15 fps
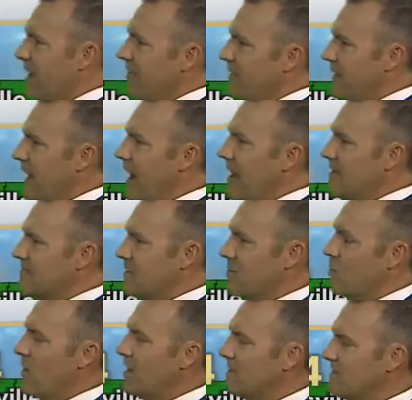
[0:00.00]
And then highs on
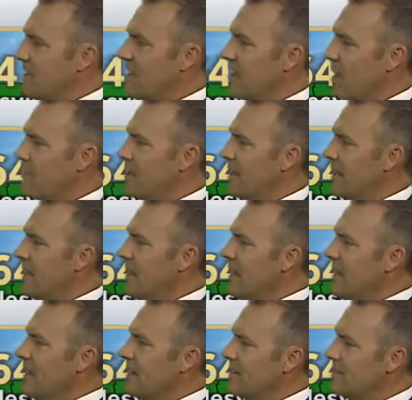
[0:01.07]
Wednesday coming in
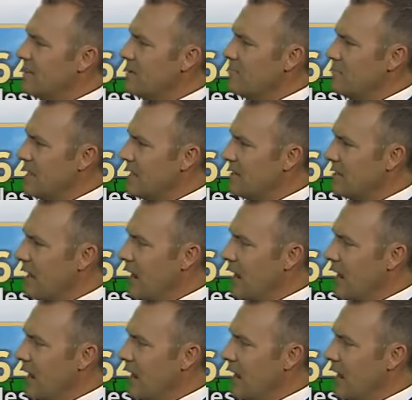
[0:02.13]
into the mid to